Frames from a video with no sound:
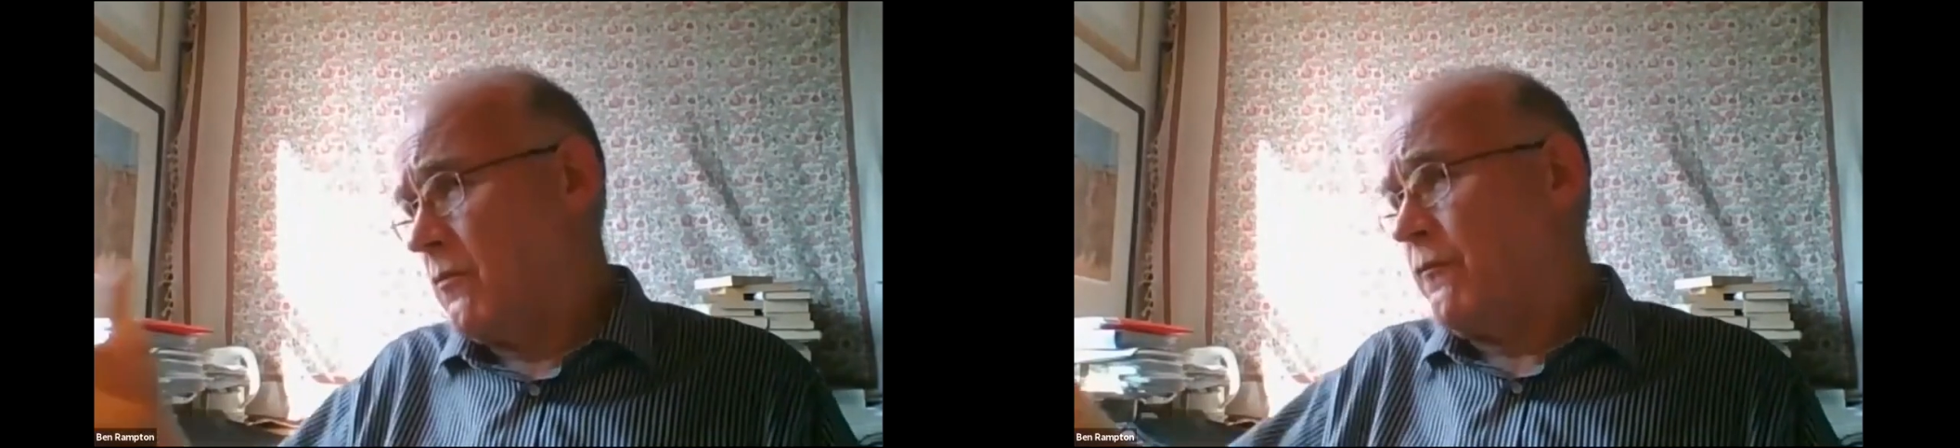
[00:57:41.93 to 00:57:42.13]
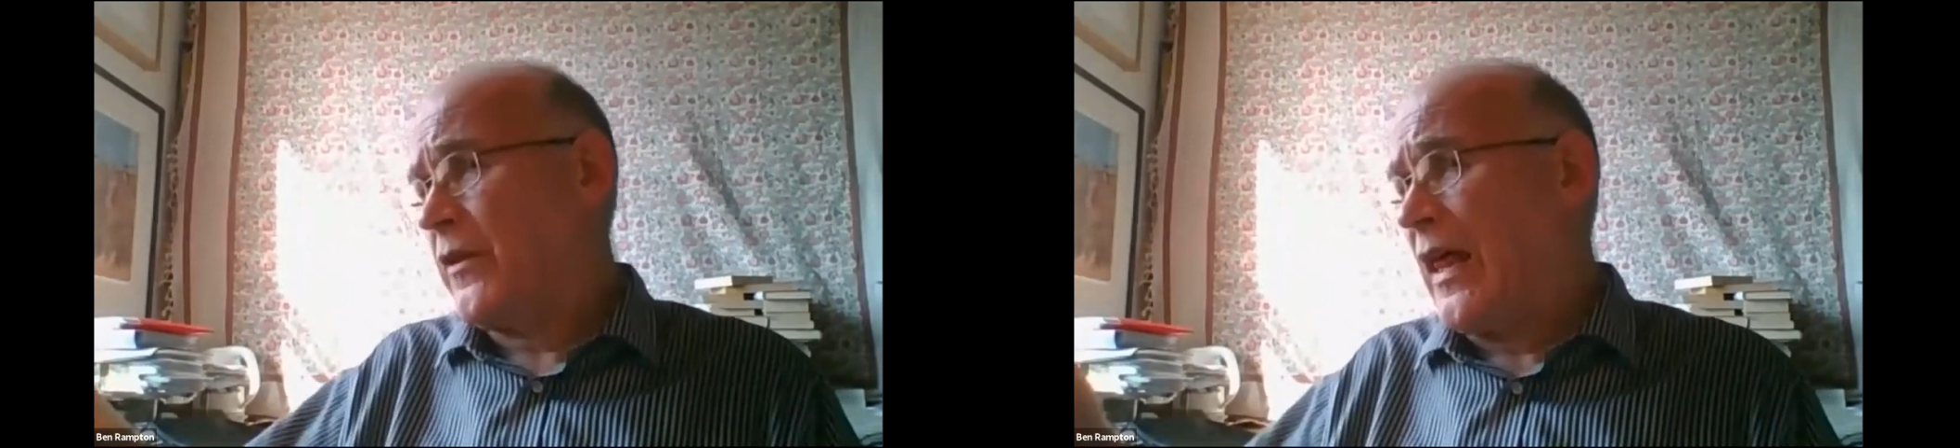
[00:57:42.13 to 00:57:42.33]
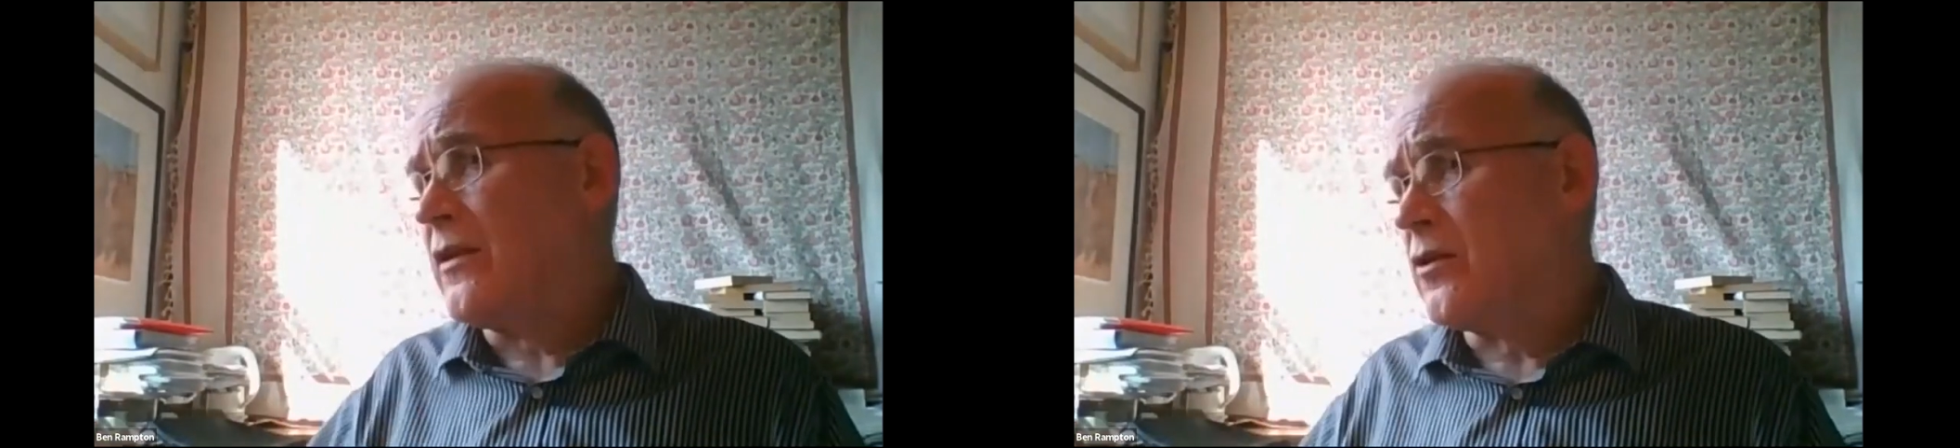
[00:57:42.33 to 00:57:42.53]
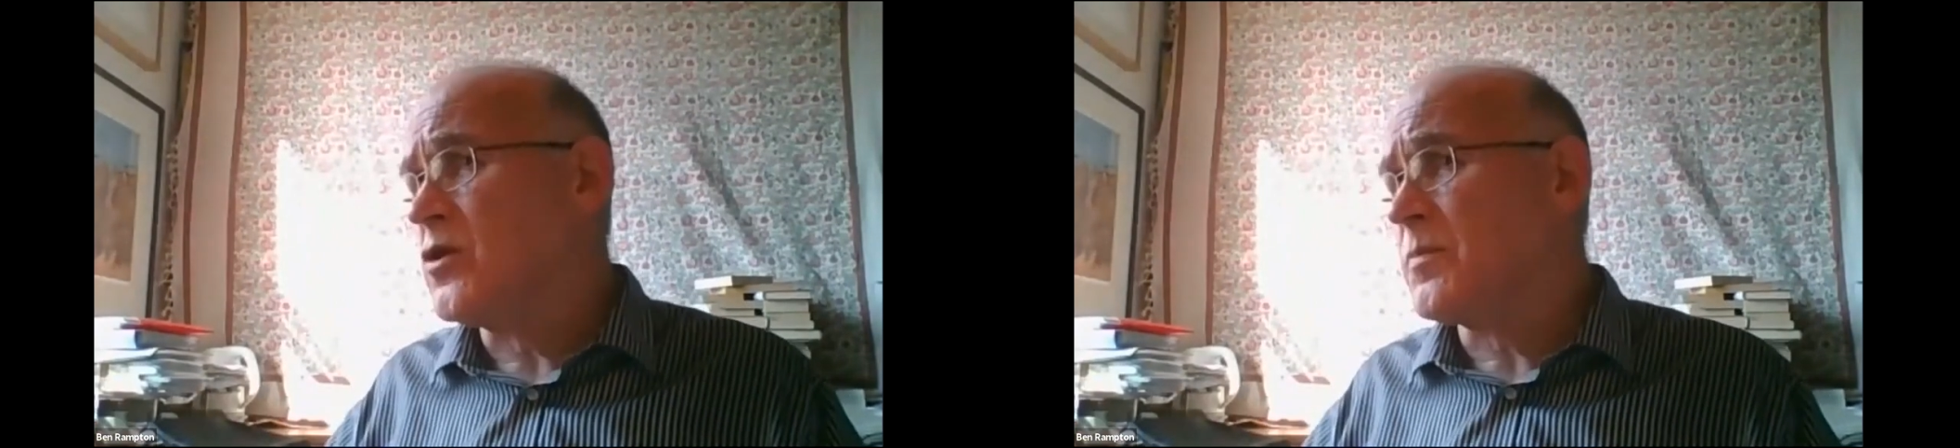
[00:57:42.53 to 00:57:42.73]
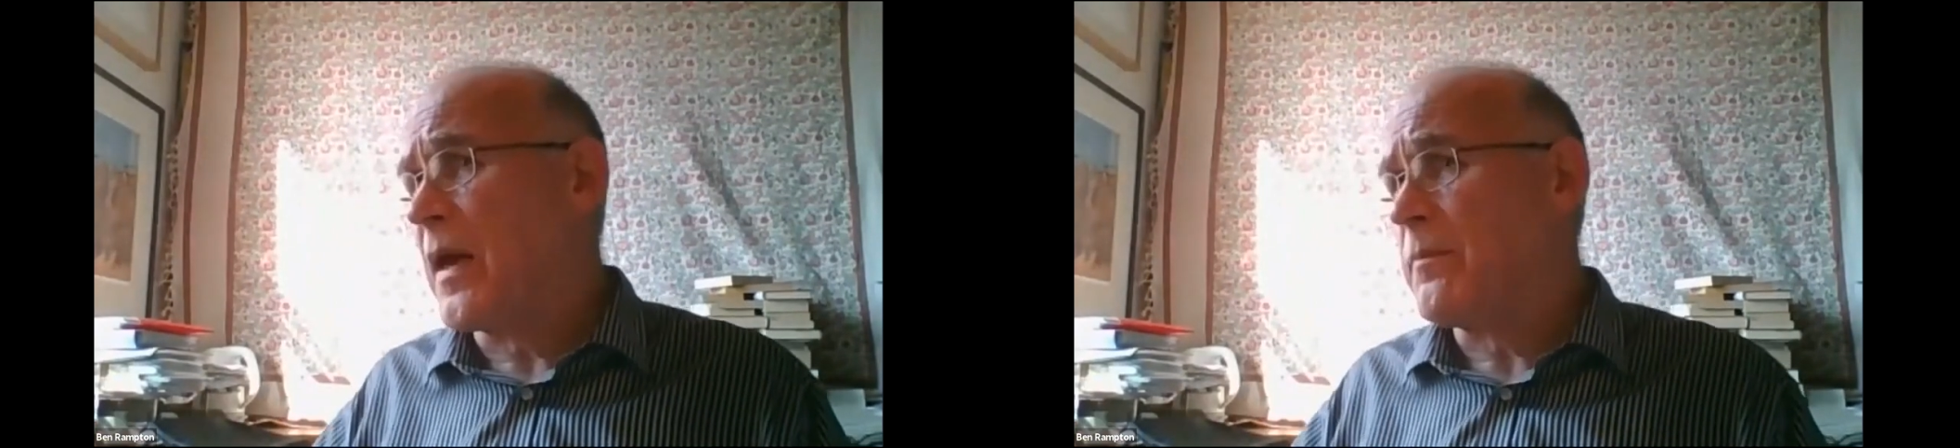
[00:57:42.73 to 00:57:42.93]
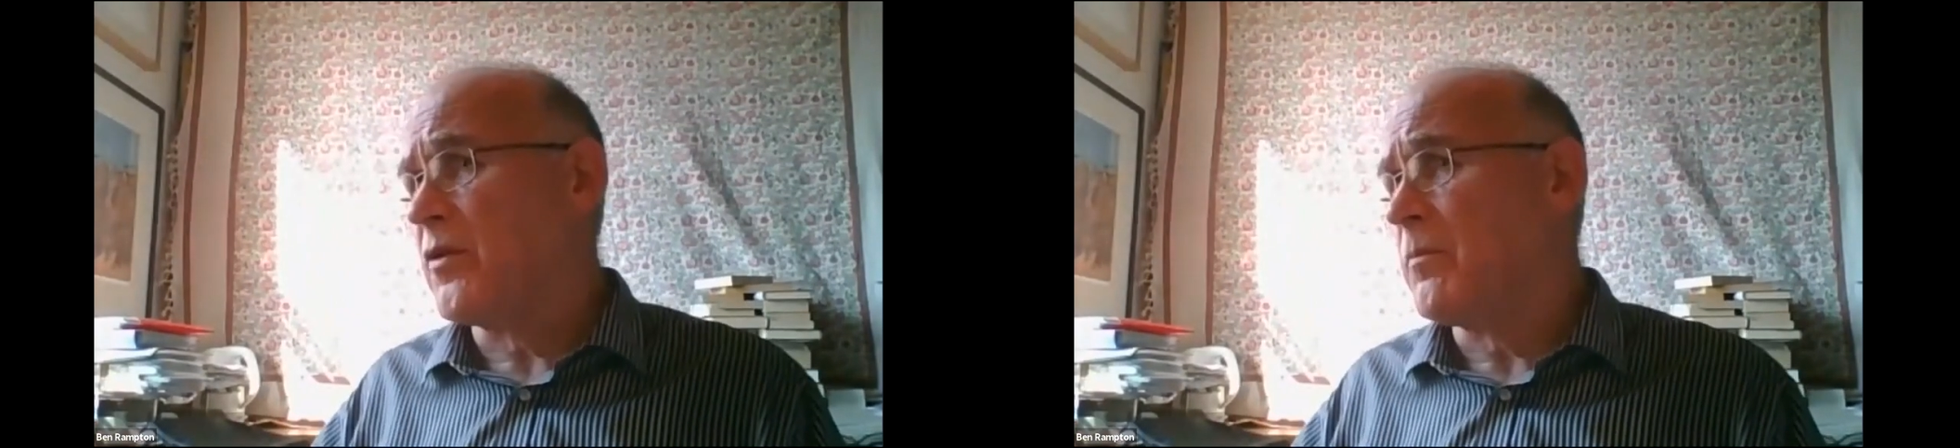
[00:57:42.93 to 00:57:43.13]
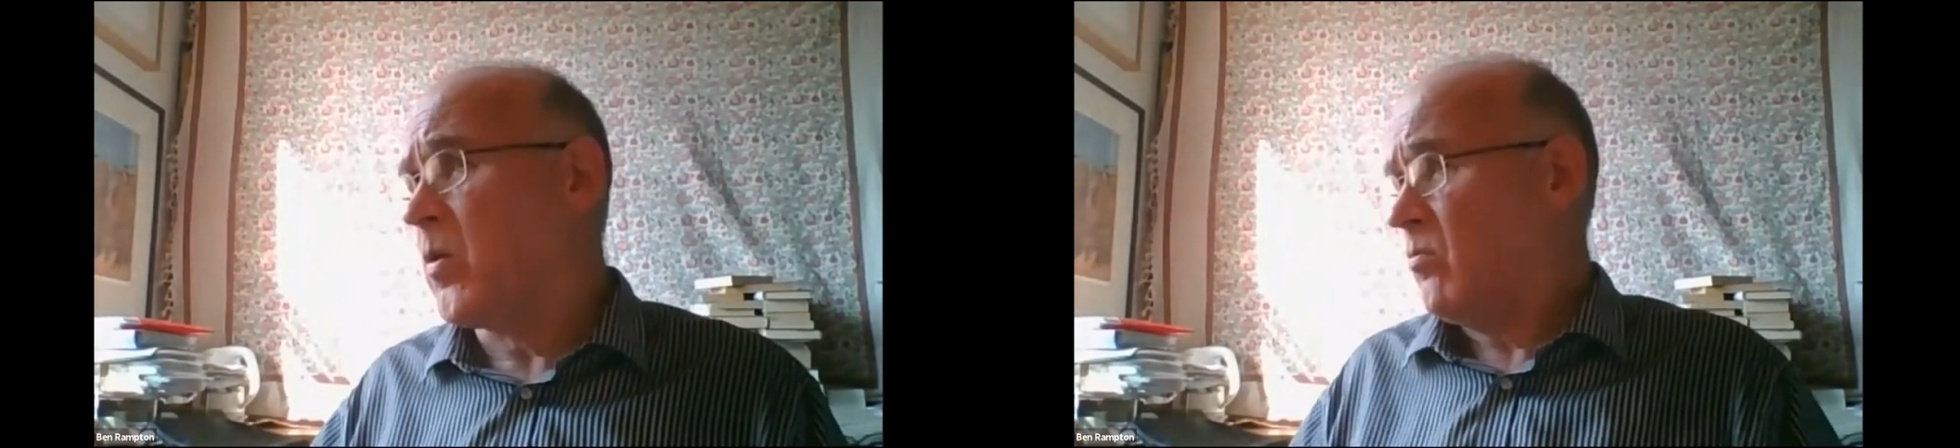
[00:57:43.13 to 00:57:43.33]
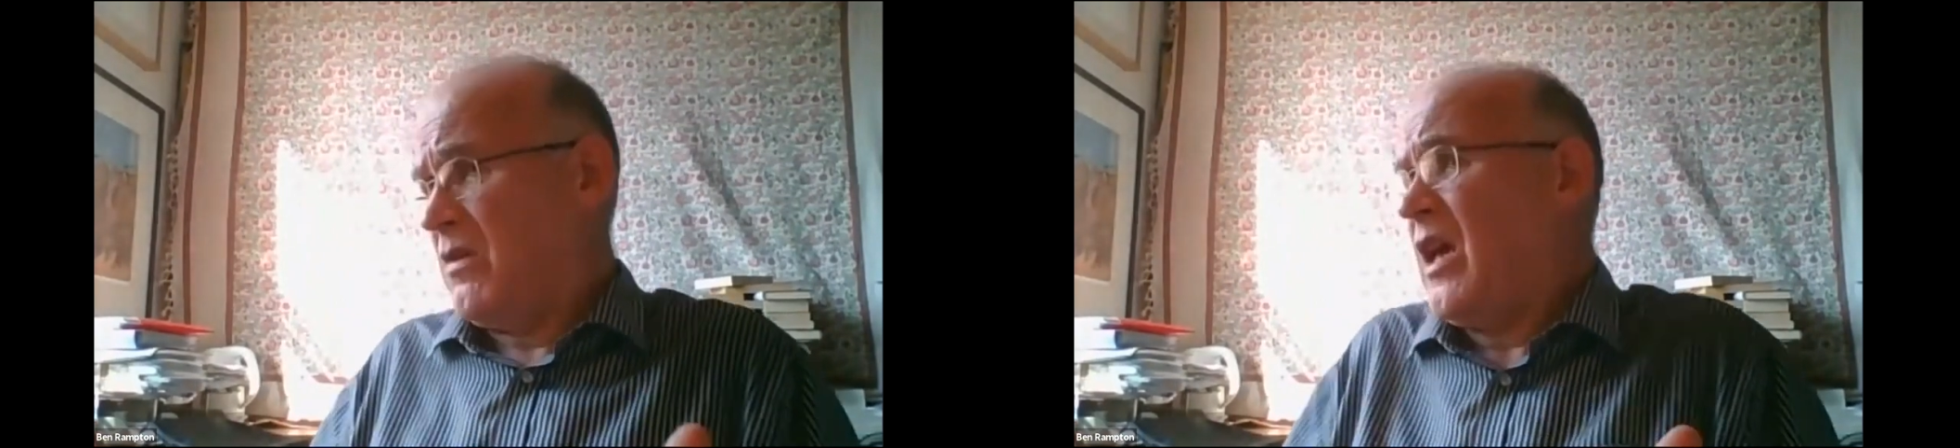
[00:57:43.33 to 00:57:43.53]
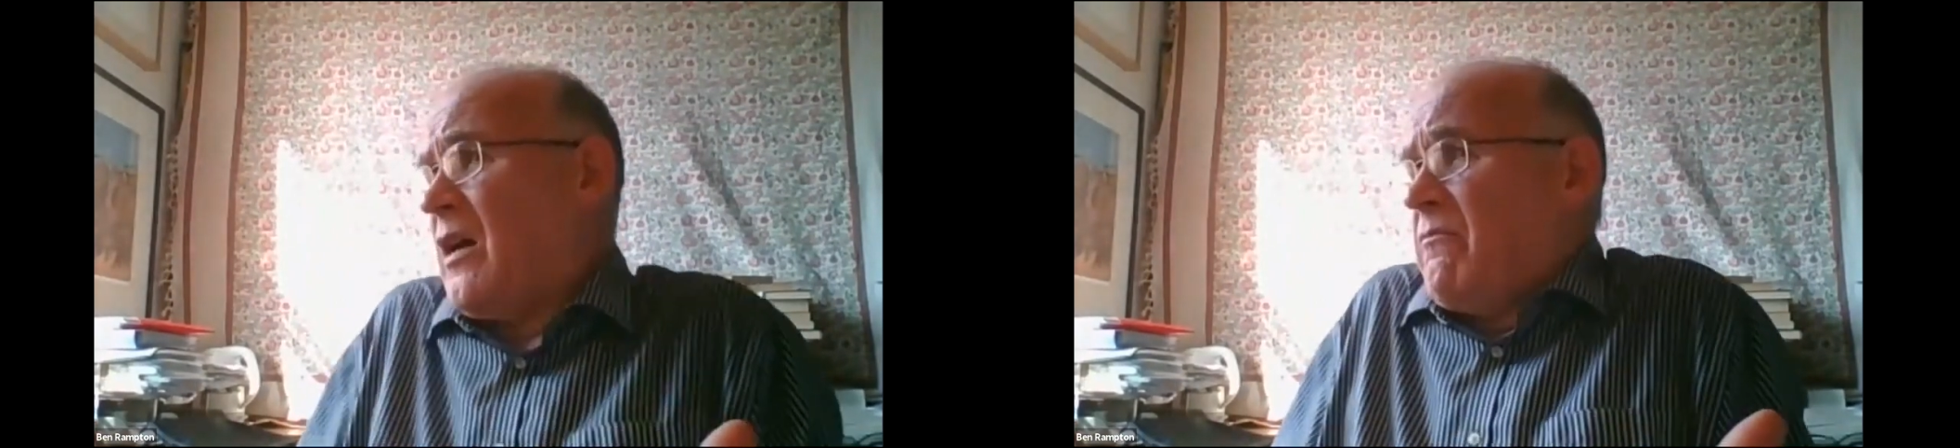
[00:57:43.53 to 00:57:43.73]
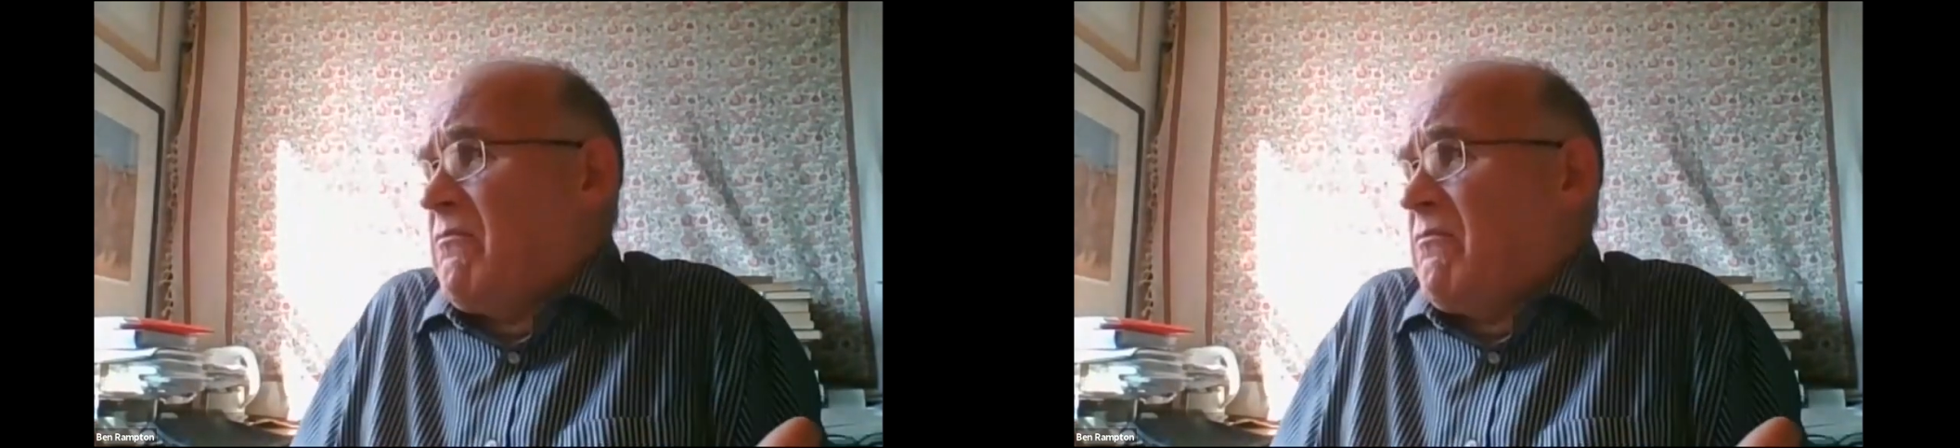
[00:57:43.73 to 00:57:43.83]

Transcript: for that newspaper report, yeah,